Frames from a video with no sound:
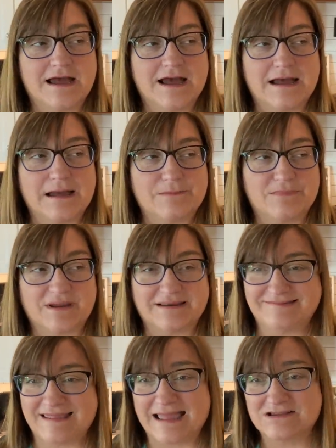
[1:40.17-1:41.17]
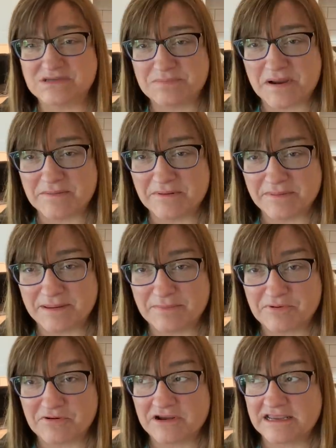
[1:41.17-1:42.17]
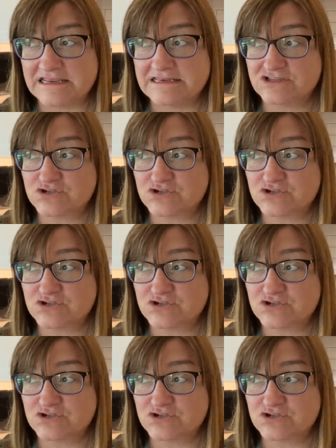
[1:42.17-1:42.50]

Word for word: Um, I'd say actually probably pre